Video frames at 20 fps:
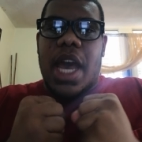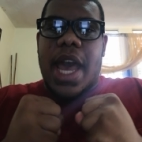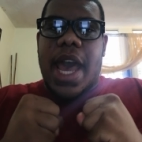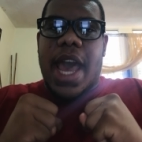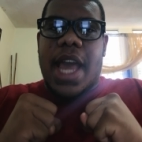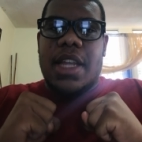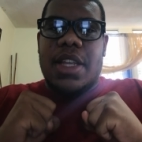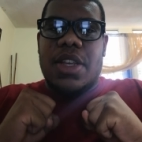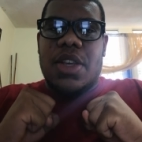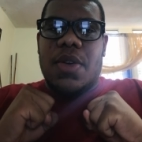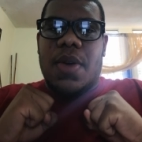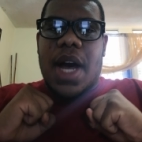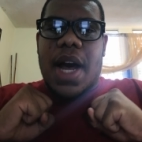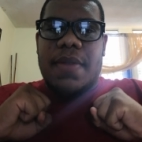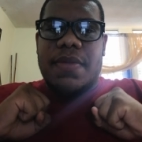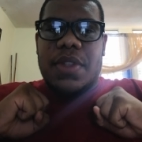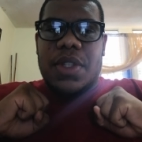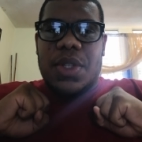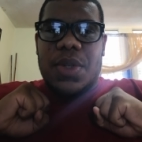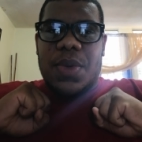and you
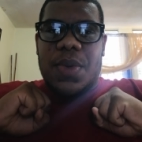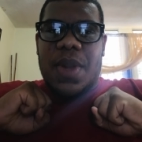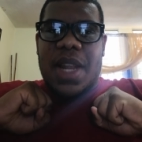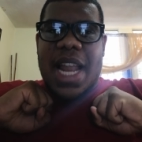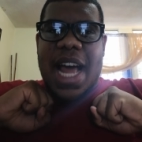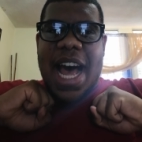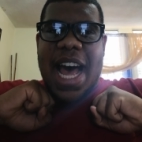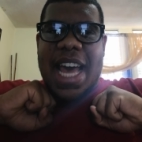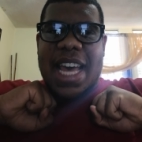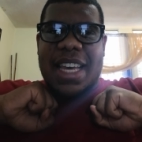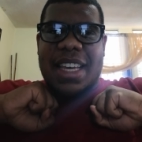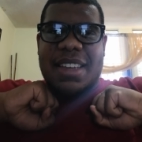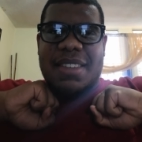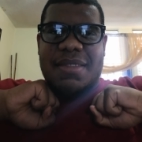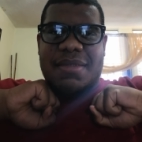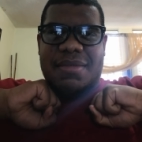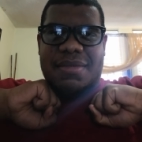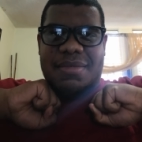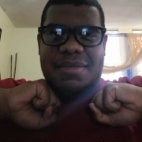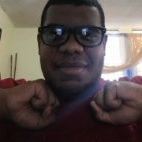have to like
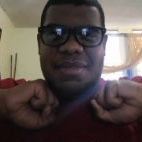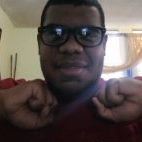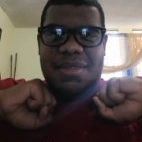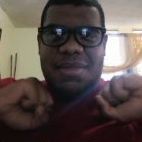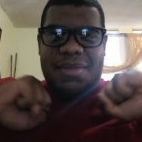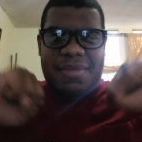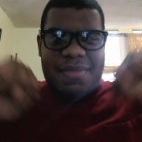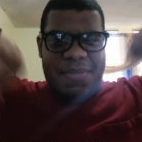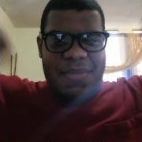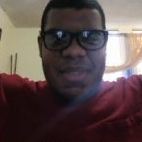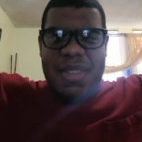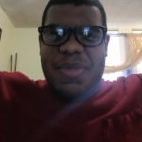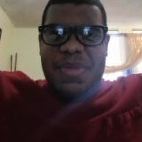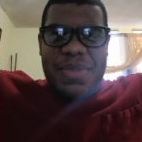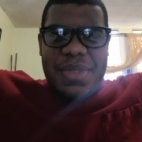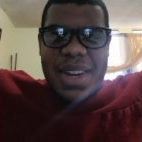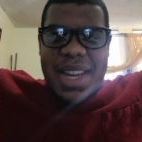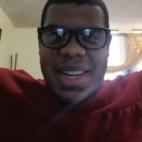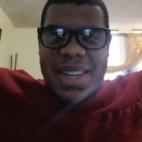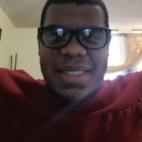be
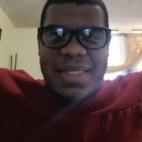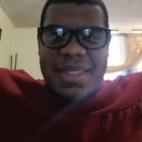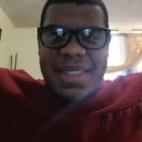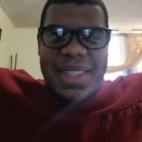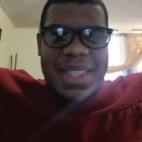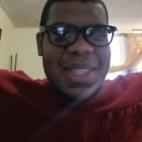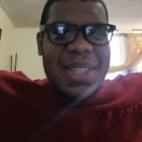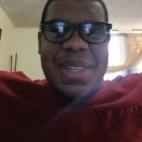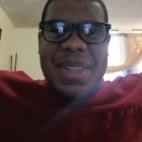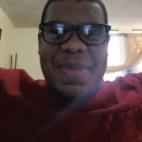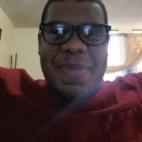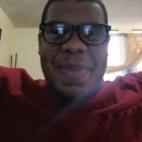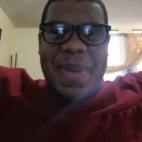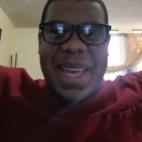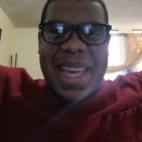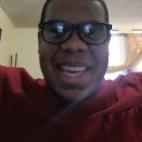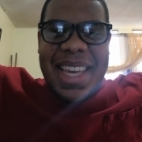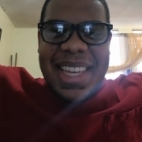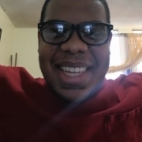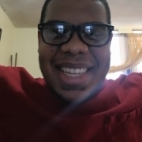freedom to your
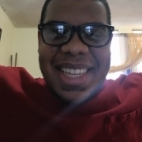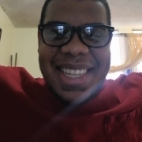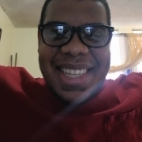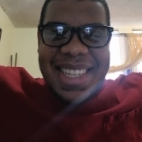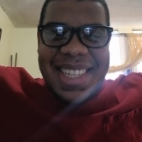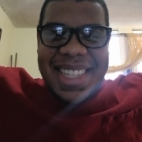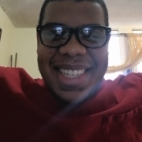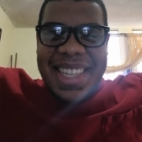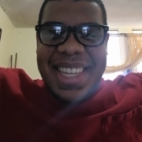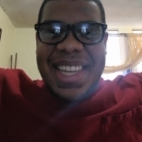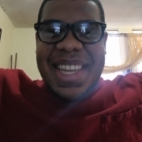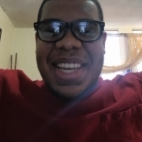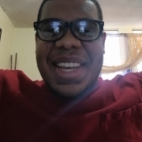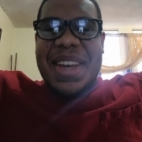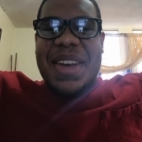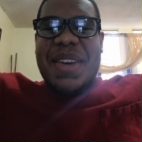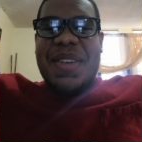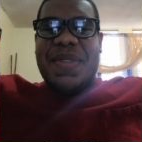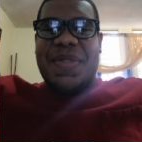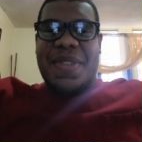pee
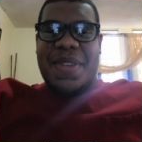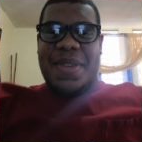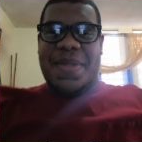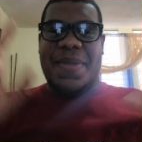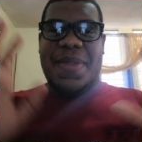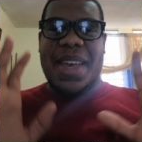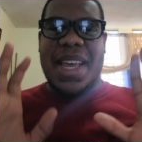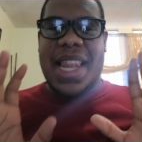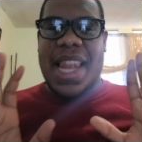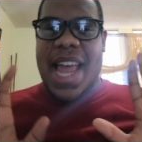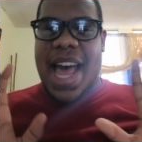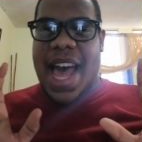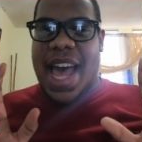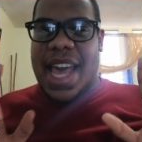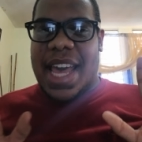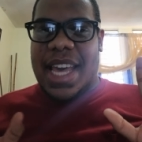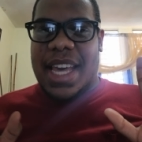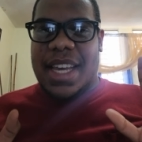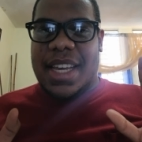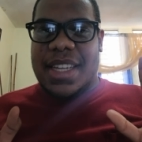for be
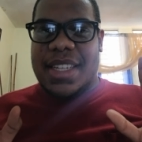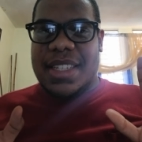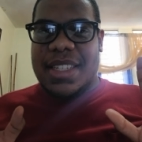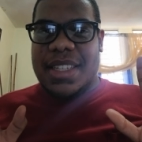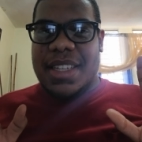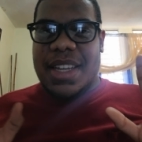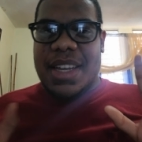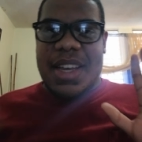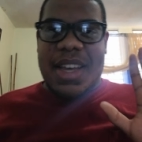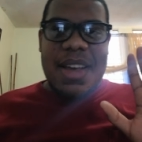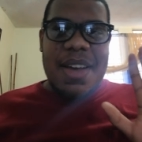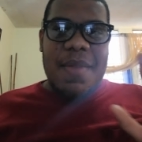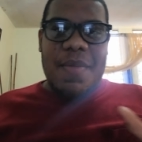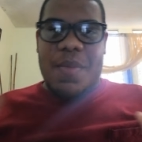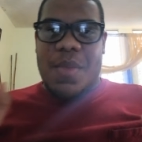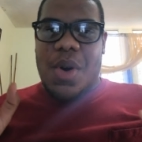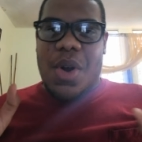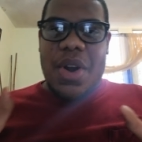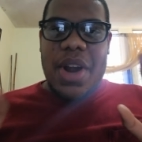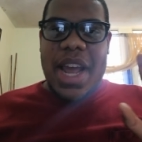like
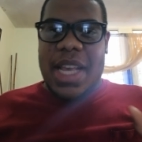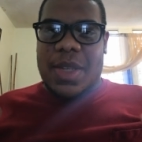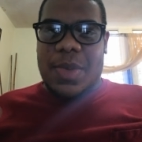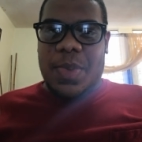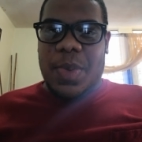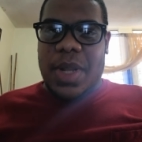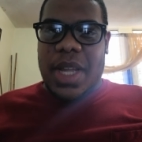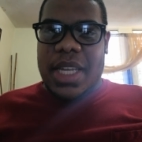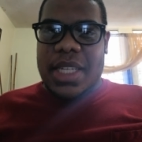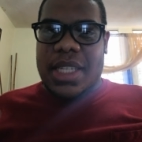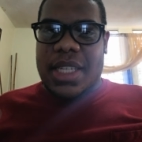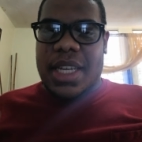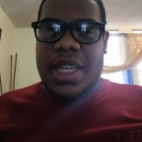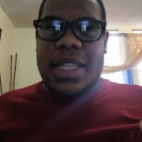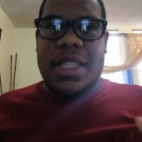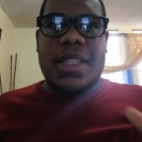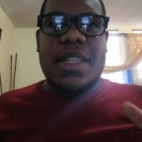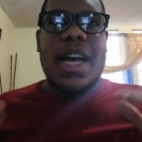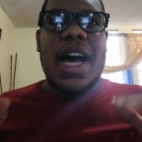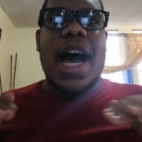more explicit
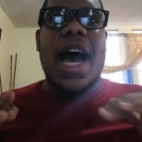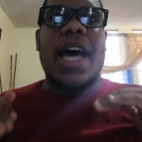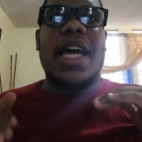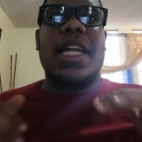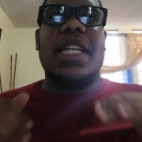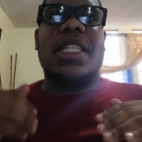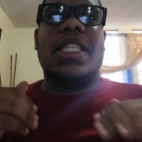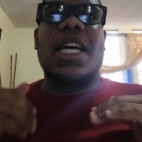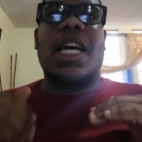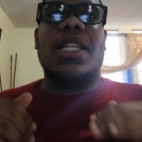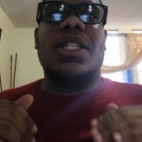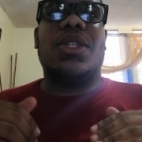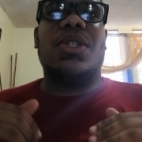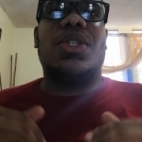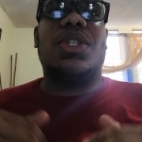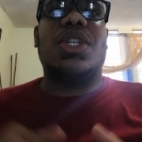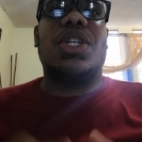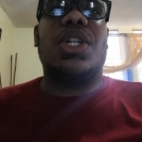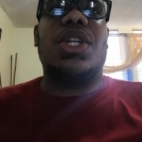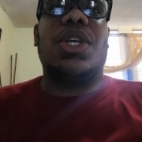at a time to
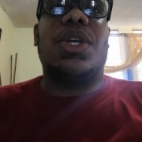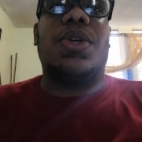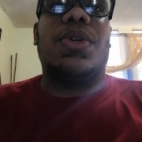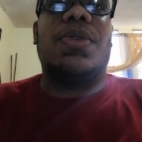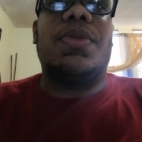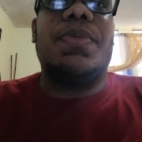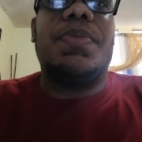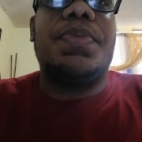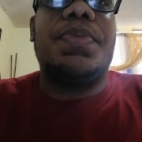tell you.